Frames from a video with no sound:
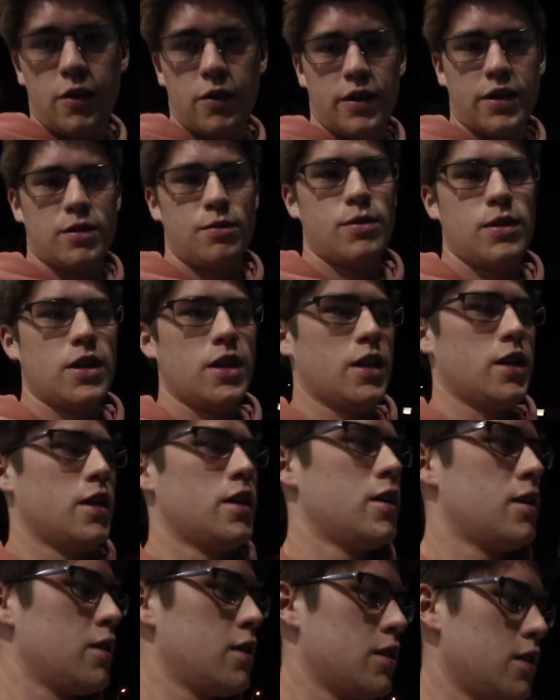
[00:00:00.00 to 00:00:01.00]
going to be
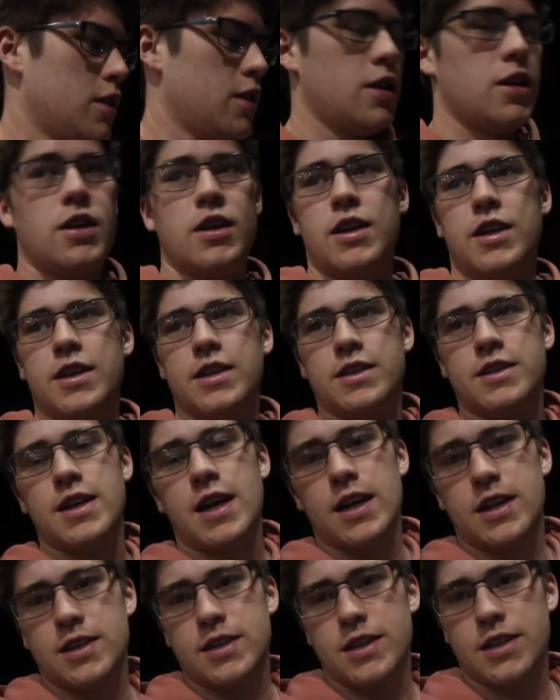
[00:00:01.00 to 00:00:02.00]
in
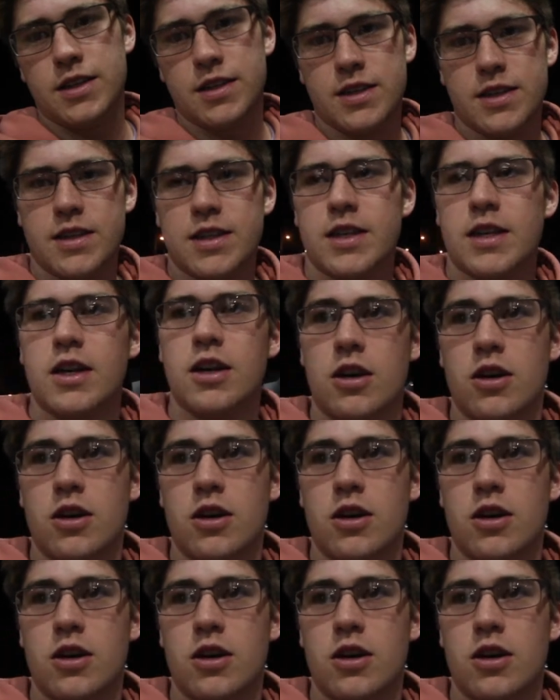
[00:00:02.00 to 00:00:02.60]
Texas